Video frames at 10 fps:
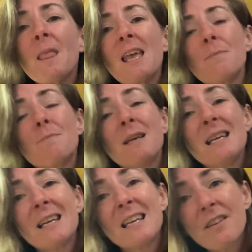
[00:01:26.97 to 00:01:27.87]
and
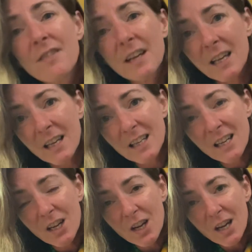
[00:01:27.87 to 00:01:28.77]
being given
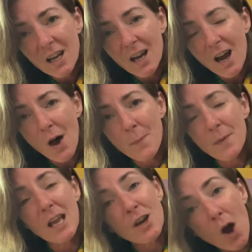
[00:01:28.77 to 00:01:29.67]

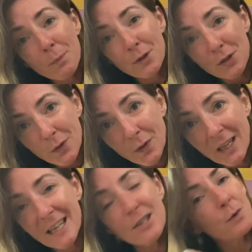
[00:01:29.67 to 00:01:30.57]
an
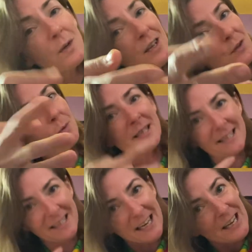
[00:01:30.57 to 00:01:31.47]
opportunity to either
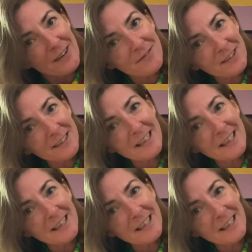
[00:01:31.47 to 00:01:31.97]
receive